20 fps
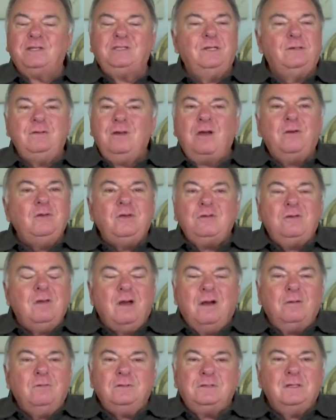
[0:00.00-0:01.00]
I said, no, you
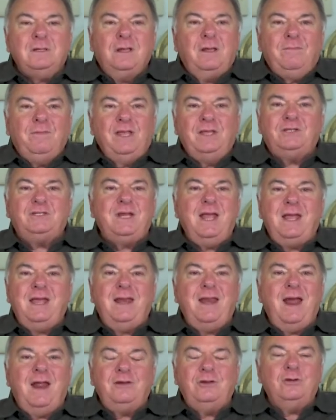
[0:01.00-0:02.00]
don't. It's
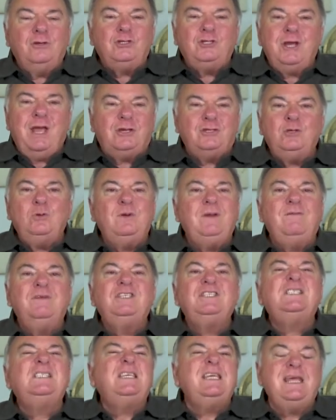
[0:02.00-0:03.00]
taken out of your check. You don't
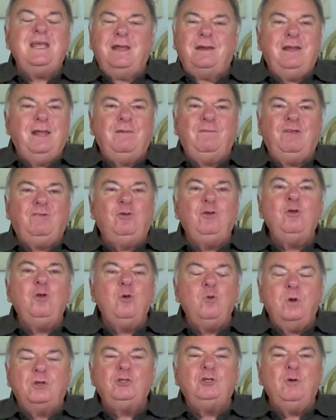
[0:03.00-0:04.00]
even see it. If you
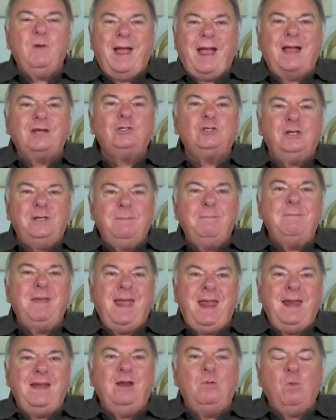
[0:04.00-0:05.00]
knew what you actually
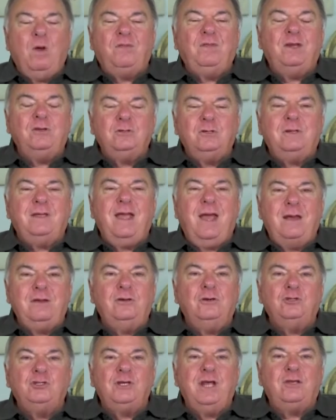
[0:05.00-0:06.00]
made and what they took out of
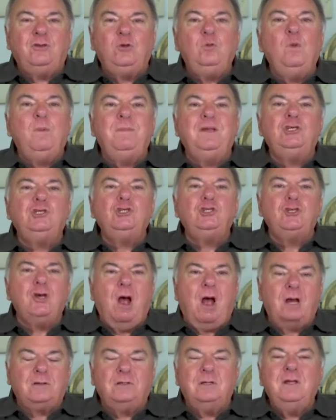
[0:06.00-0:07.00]
your check, you would be
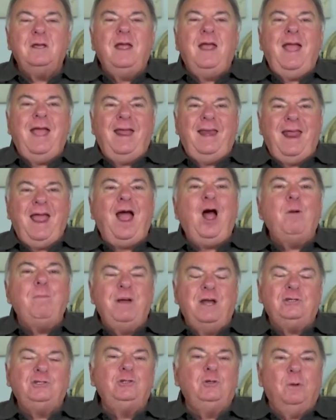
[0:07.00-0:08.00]
shocked at how
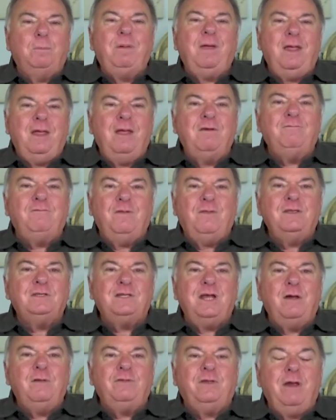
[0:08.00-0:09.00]
much you're paying for
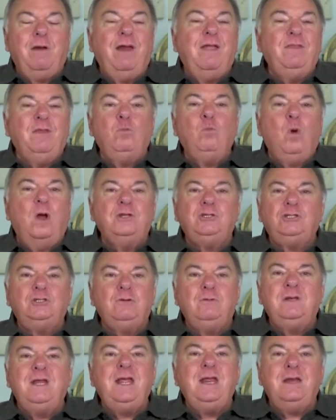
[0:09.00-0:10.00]
this health care. And then once
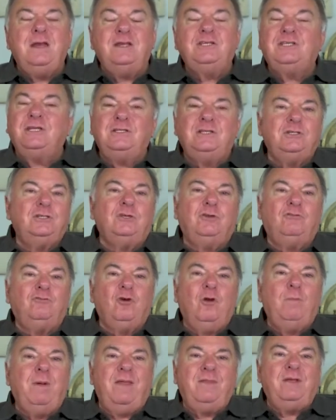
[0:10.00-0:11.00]
you need it, since it's
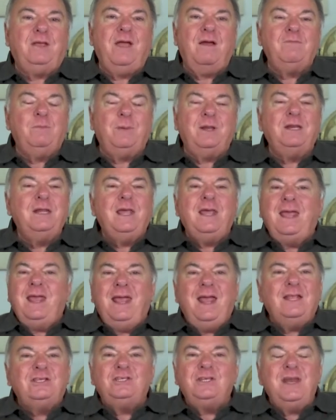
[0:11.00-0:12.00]
controlled by the government,
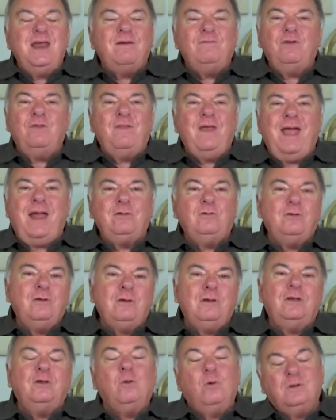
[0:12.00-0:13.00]
it's never that
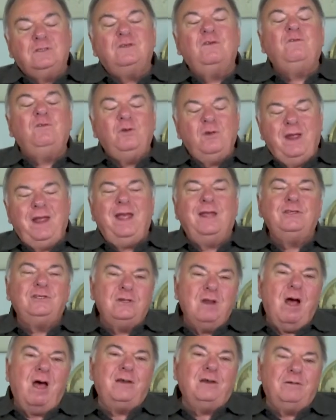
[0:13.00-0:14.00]
good. Of course, a few heads
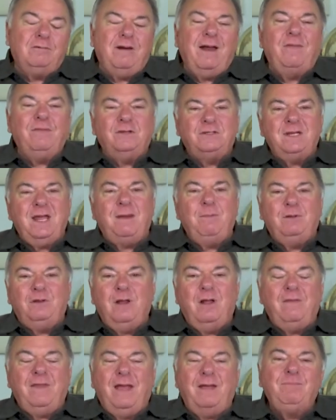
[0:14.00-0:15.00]
nodded around the table
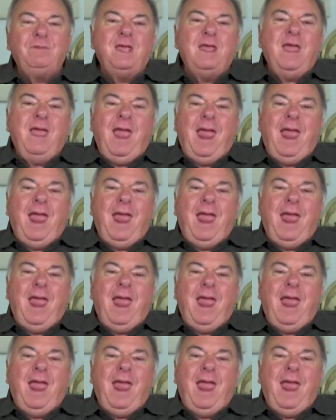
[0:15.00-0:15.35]
and all that.